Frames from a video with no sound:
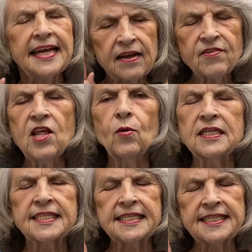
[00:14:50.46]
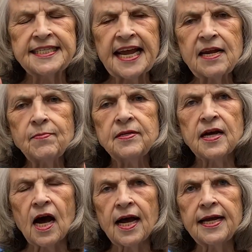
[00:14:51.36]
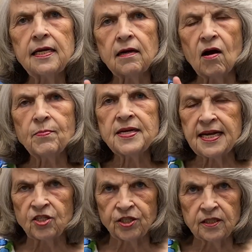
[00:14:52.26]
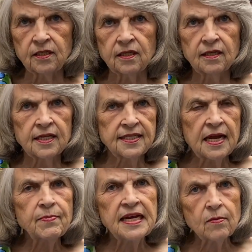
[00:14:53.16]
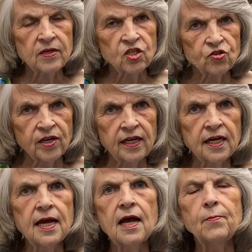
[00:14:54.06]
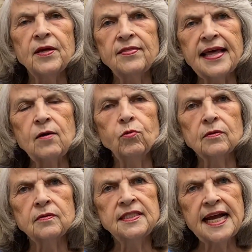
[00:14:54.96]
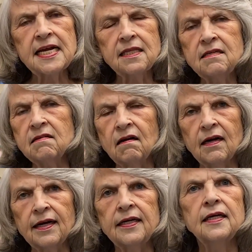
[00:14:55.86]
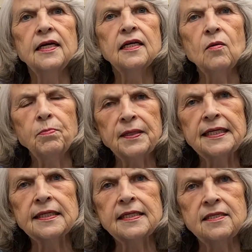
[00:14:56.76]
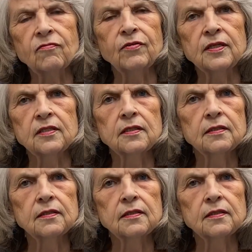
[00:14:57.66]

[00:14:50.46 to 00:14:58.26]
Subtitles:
Even though it's the same dye combination, the same chemistry, but they will take the dye completely different.